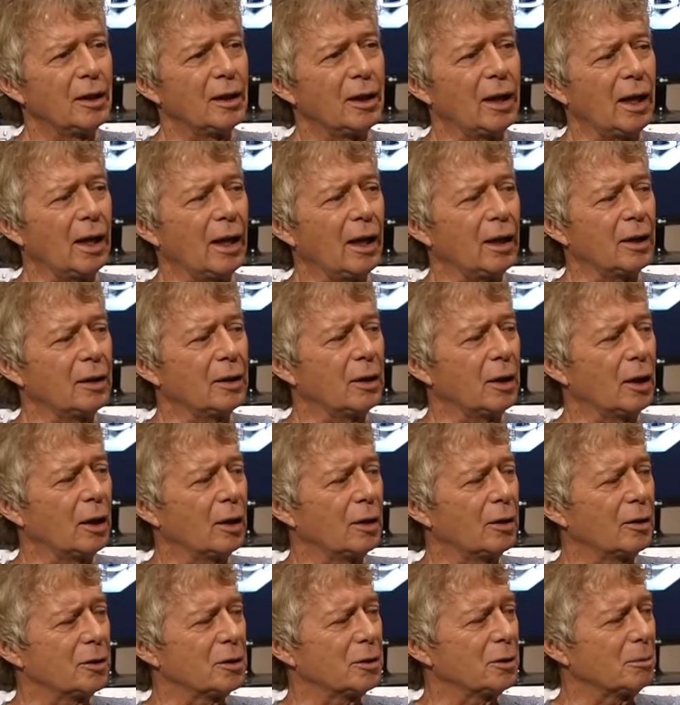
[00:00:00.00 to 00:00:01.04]
and
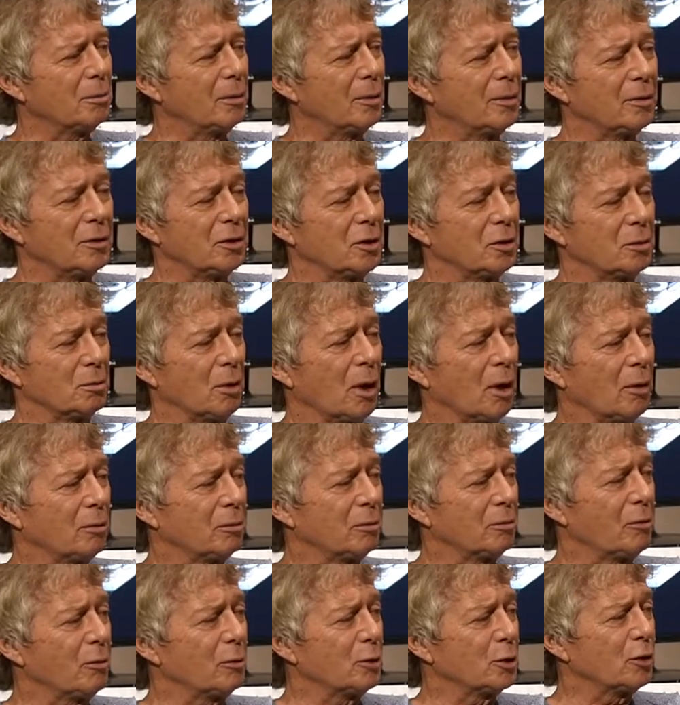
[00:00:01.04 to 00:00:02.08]
uh, his, his,
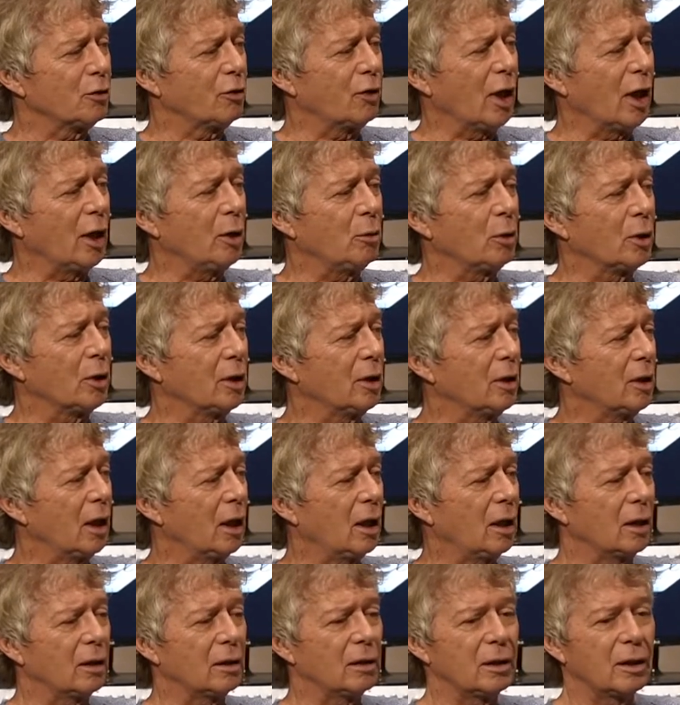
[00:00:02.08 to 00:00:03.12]
mom was fine with it.
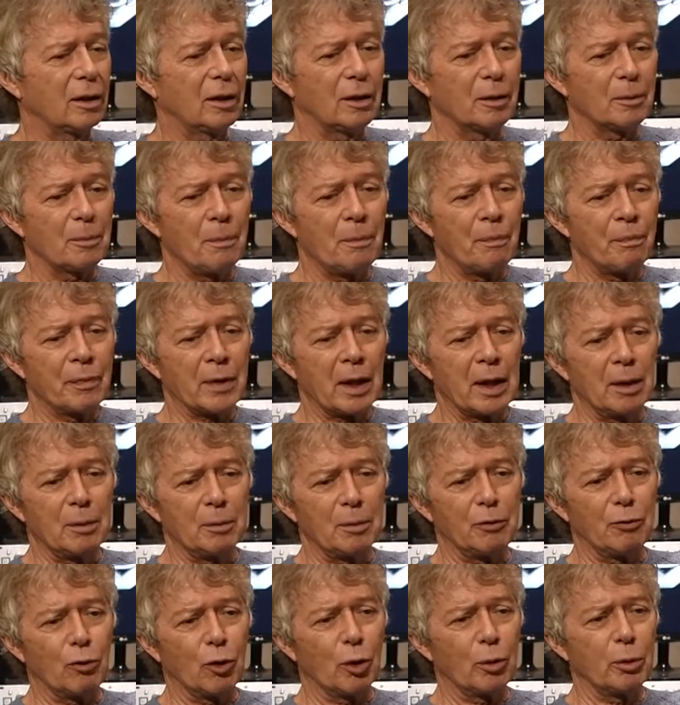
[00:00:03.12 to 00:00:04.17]
And um,
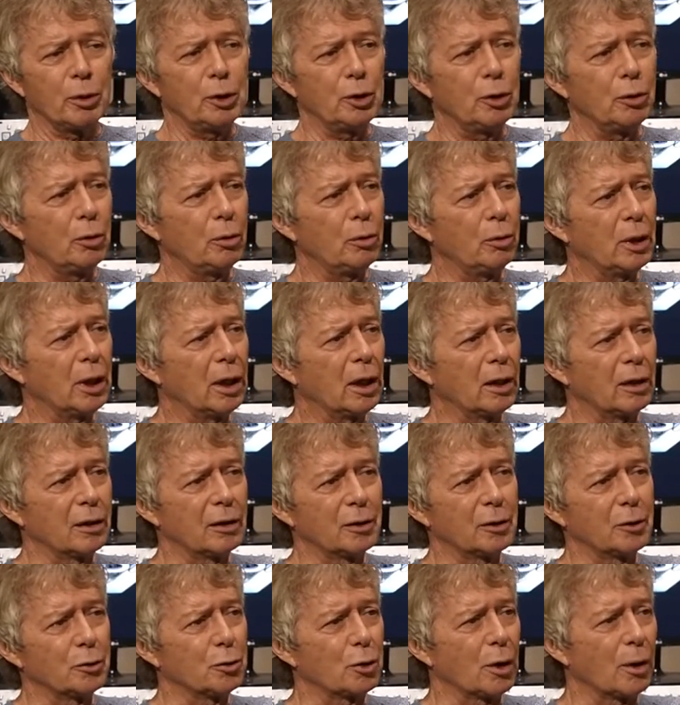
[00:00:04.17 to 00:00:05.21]
before we knew it, we had a
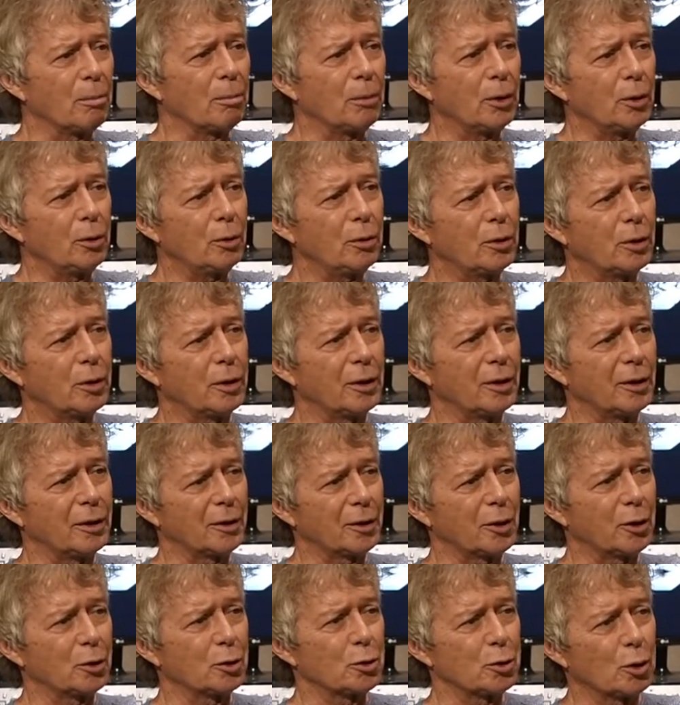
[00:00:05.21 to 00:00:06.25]
little drum booth and a
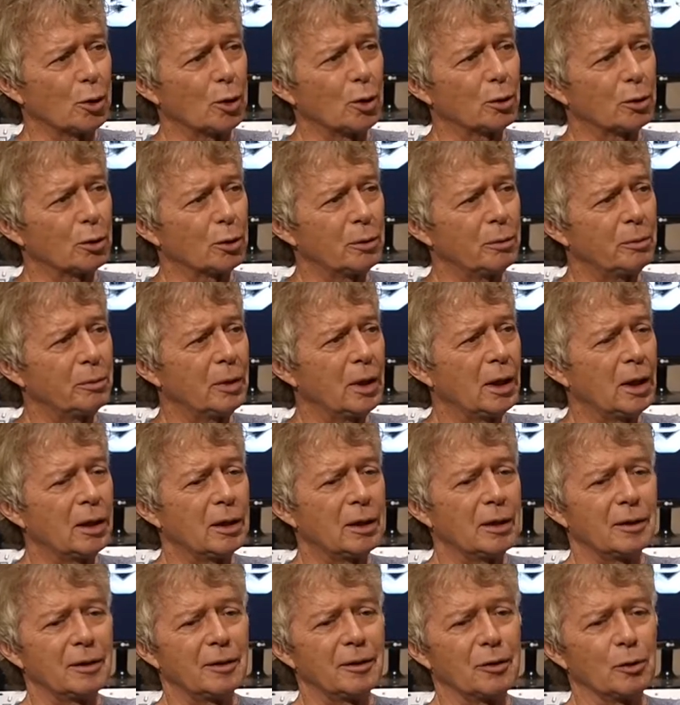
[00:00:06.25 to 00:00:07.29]
control room
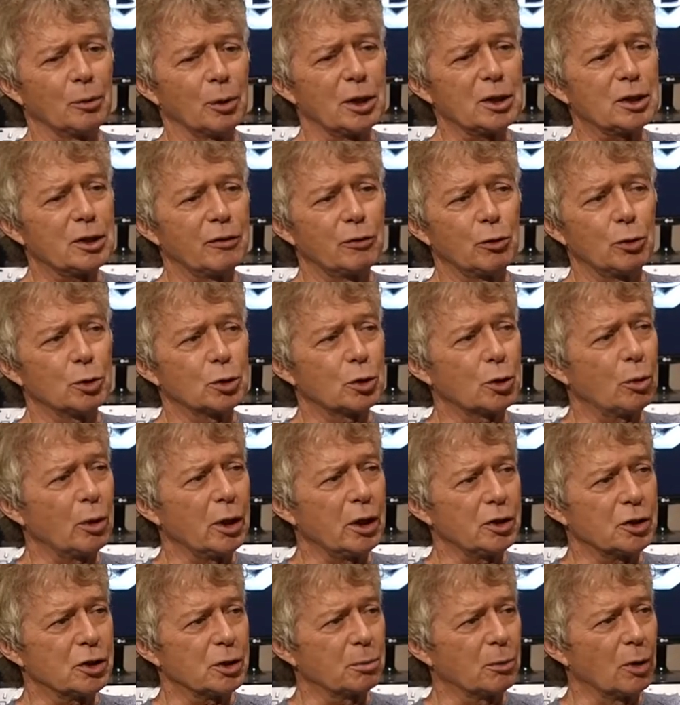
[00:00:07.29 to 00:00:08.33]
the rest of it was
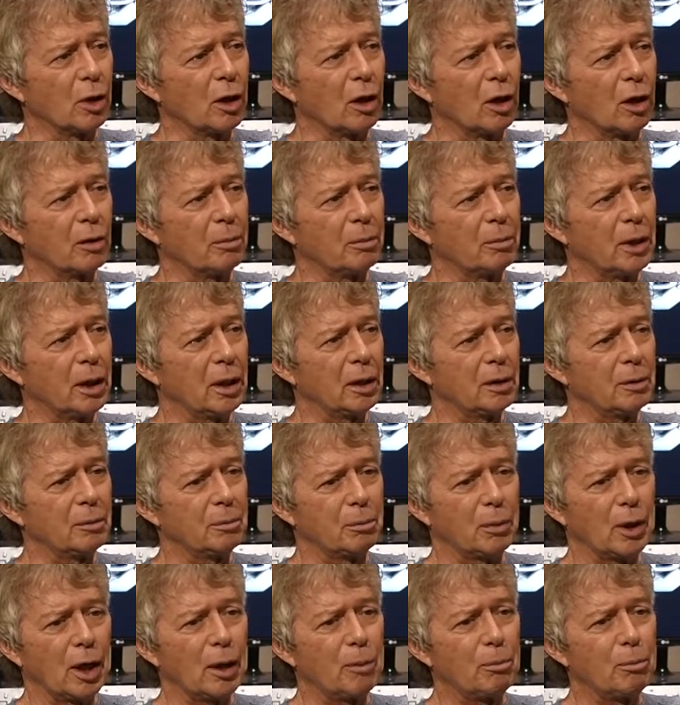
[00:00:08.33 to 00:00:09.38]
quite small,
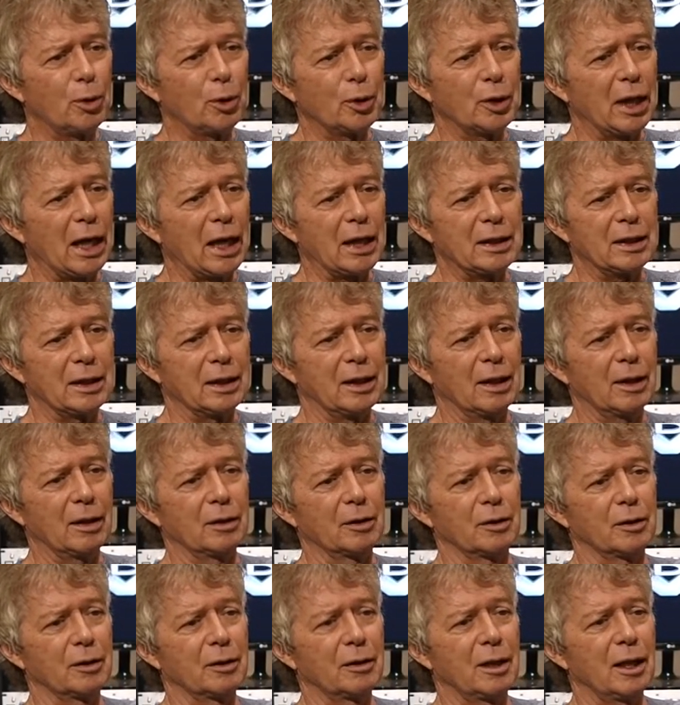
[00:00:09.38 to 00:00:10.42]
but Bob put that
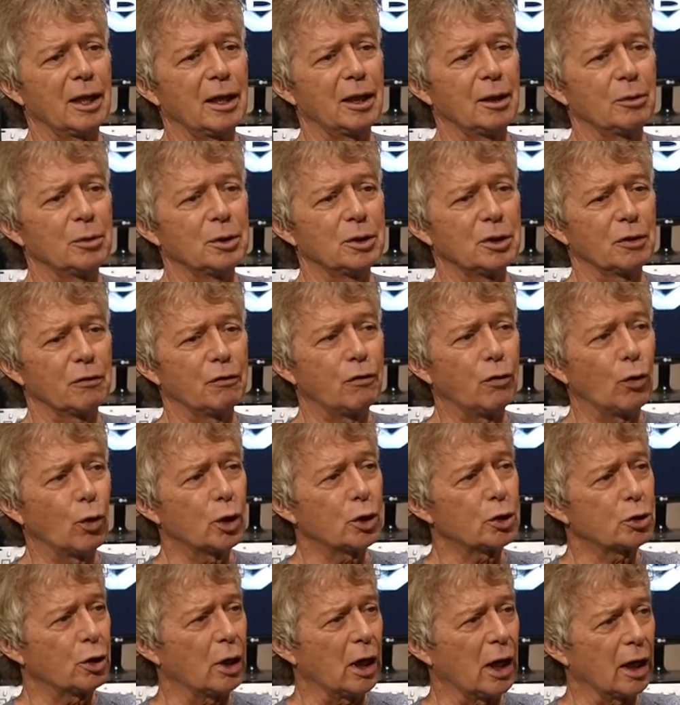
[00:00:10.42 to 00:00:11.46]
together and it was a
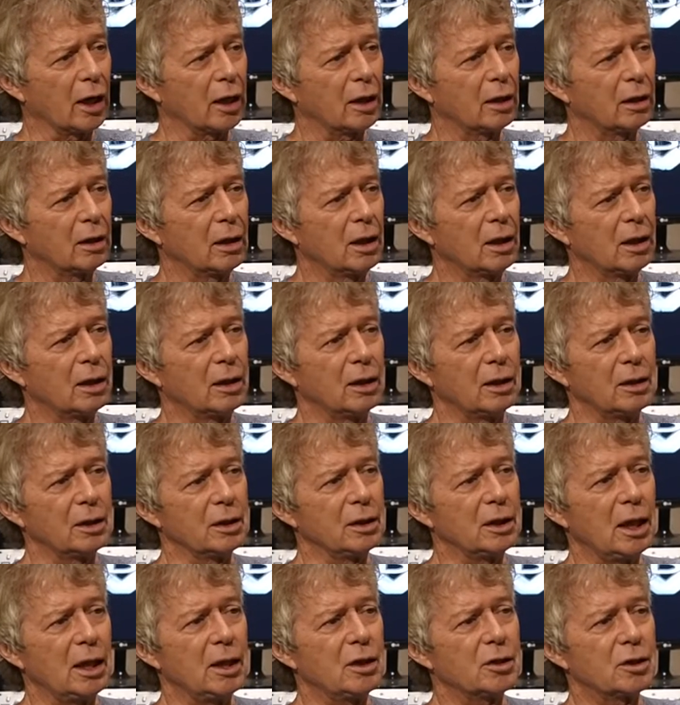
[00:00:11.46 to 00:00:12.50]
four track in the
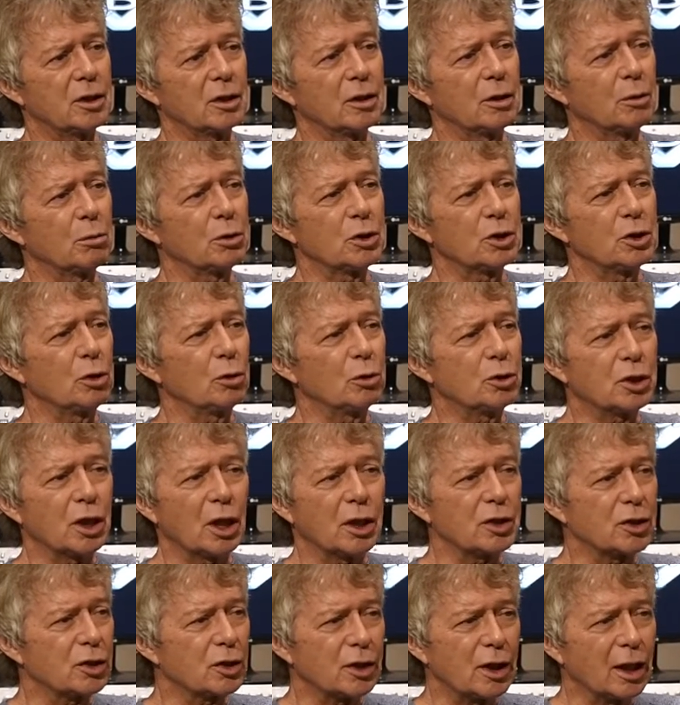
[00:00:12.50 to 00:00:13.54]
days that there was no
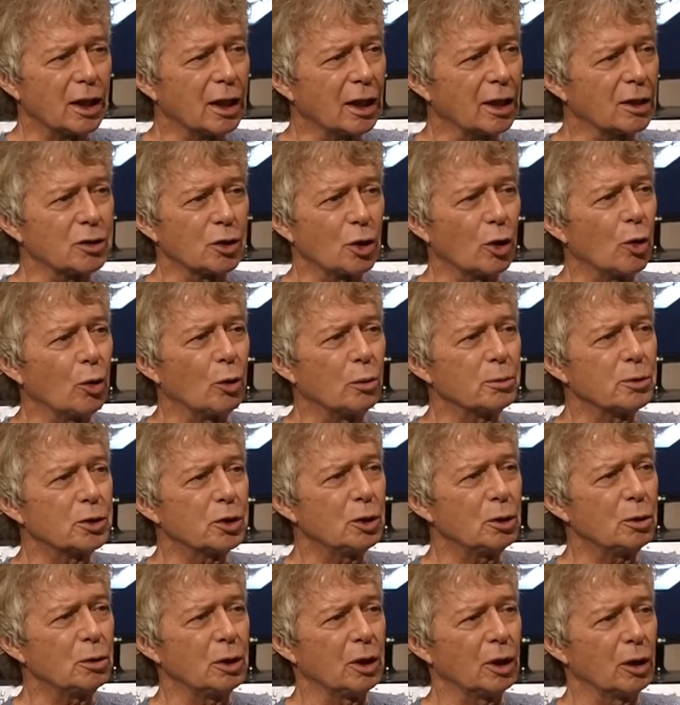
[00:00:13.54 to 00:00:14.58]
such thing as a home
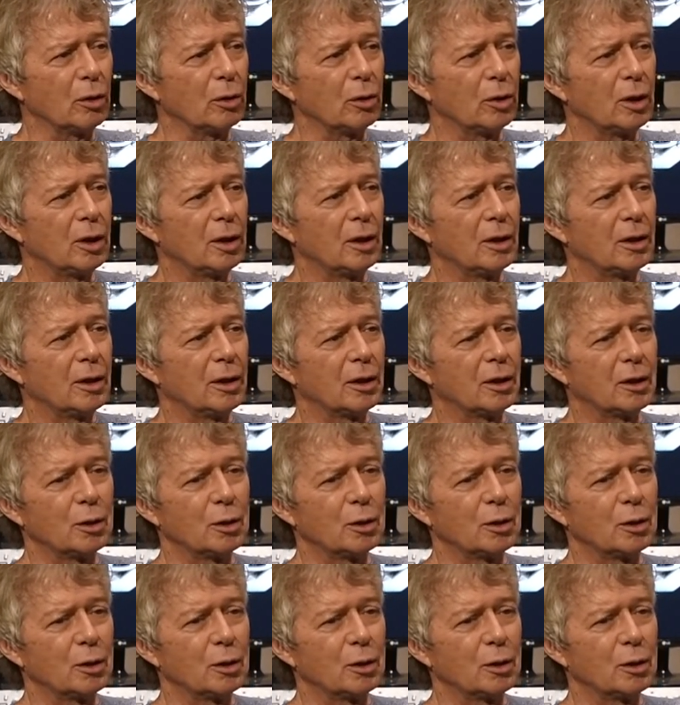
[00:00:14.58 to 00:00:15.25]
studio. Right.